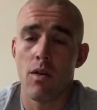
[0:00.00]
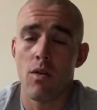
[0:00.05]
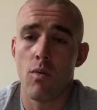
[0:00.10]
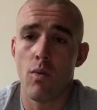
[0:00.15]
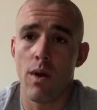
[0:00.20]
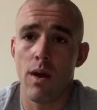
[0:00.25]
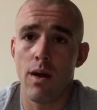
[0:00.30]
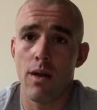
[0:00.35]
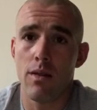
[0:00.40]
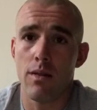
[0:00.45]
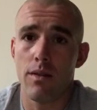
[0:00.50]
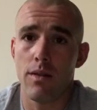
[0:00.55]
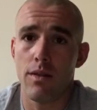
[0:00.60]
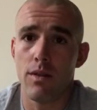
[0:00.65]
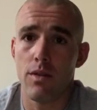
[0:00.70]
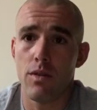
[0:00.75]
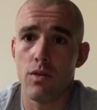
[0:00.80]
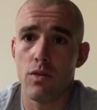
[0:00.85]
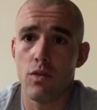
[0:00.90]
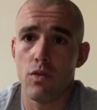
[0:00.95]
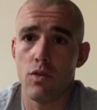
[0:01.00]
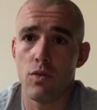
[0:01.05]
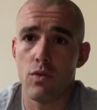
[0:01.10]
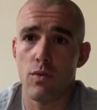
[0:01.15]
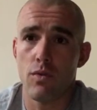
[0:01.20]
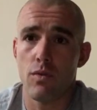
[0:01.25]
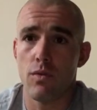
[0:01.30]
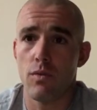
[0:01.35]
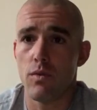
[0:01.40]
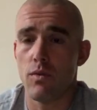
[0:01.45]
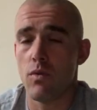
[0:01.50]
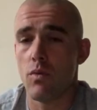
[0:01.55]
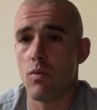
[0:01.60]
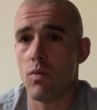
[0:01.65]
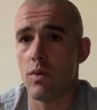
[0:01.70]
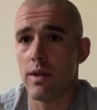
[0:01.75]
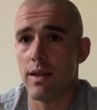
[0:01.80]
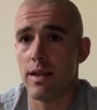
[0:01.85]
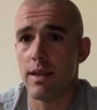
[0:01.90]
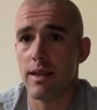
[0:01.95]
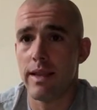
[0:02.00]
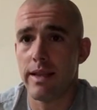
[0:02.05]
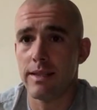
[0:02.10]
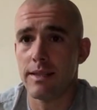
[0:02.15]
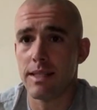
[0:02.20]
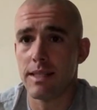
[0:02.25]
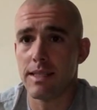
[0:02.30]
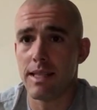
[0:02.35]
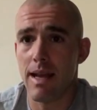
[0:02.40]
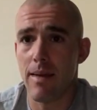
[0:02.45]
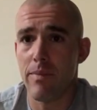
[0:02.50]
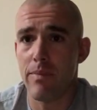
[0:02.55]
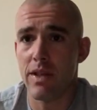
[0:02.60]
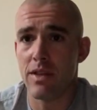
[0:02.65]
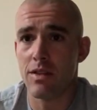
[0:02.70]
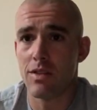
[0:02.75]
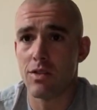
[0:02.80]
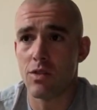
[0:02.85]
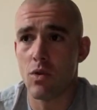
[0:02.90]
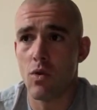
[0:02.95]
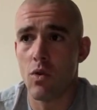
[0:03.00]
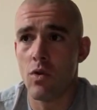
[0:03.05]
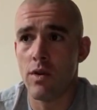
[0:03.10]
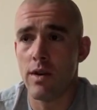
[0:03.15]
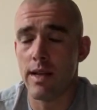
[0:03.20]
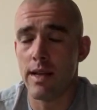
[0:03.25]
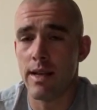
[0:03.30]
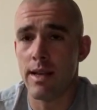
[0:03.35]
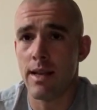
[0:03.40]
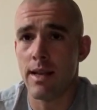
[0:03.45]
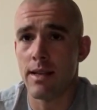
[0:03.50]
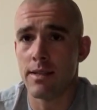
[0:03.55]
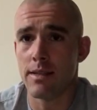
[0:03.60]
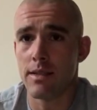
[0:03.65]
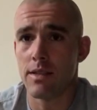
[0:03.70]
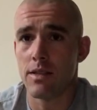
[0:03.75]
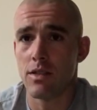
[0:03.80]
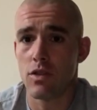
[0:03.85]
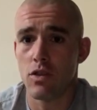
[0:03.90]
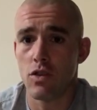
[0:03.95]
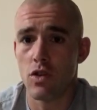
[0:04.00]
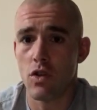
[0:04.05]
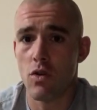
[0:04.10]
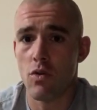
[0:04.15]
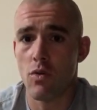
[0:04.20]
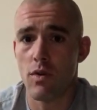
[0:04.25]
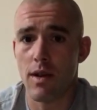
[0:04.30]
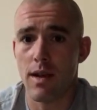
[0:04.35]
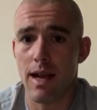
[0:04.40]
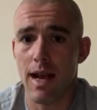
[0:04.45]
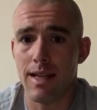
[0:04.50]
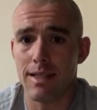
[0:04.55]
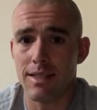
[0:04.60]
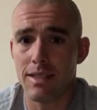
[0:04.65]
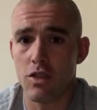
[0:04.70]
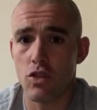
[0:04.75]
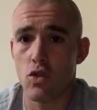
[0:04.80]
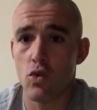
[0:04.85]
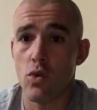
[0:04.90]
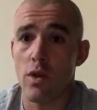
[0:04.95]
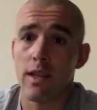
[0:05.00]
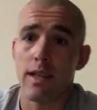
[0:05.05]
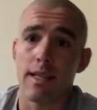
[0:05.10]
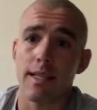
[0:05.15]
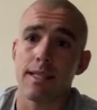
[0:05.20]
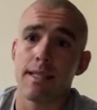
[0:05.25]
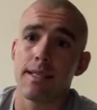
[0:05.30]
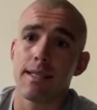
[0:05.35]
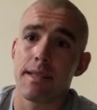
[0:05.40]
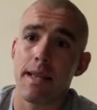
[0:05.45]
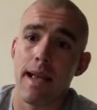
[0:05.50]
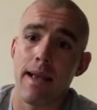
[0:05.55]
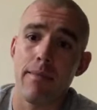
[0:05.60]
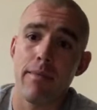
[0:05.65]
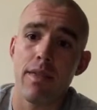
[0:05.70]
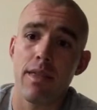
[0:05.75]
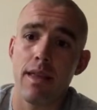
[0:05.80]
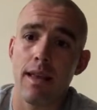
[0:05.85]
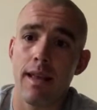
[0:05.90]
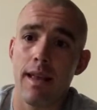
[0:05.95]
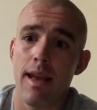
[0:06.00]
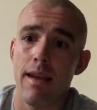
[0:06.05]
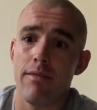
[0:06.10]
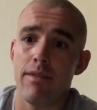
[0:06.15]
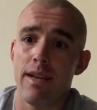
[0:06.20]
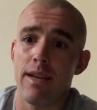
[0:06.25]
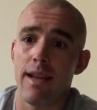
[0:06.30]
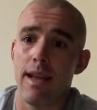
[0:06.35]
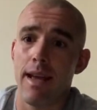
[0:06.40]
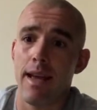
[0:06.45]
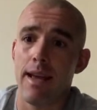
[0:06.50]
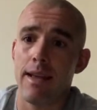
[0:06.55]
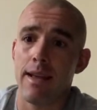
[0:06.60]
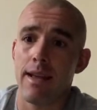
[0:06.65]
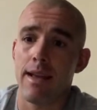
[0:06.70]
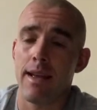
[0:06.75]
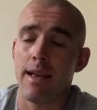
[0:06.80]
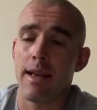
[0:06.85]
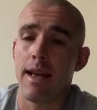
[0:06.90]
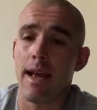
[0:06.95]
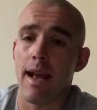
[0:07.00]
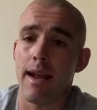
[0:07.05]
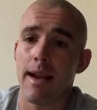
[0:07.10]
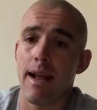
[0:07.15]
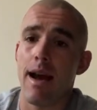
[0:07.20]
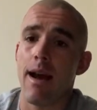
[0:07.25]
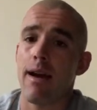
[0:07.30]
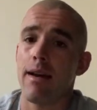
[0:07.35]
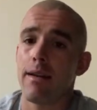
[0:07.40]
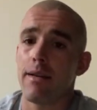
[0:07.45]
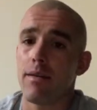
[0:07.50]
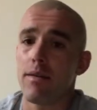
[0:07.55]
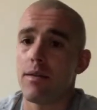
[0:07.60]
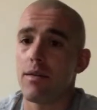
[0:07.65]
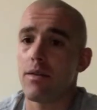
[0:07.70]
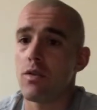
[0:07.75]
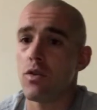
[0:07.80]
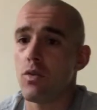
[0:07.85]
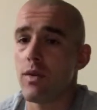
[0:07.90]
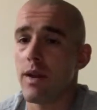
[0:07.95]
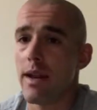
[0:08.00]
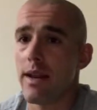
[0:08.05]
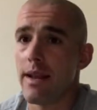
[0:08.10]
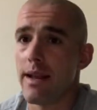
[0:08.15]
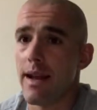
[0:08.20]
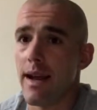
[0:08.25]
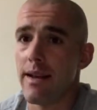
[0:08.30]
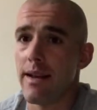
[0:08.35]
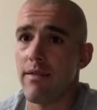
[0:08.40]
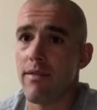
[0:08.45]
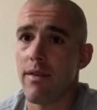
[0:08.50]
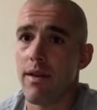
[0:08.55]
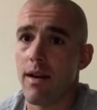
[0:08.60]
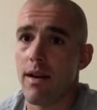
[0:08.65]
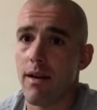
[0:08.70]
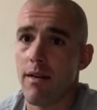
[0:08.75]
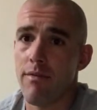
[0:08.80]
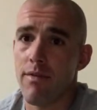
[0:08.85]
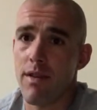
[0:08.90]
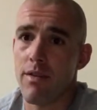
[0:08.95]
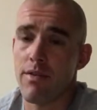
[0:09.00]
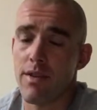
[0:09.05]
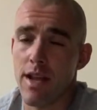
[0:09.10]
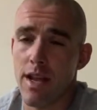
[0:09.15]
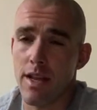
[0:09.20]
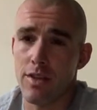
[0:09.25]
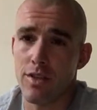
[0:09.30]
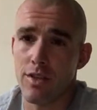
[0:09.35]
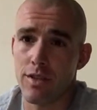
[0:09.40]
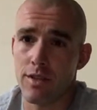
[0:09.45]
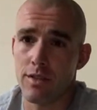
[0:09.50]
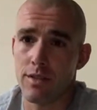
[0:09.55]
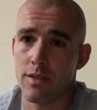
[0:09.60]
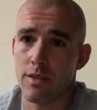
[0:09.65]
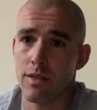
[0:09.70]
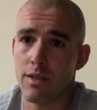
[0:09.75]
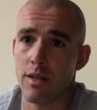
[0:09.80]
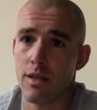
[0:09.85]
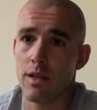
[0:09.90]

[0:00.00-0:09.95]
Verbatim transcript: Well, you one of the things to stop being sore is you know constantly doing the same thing every day and not doing any kind of uh, variations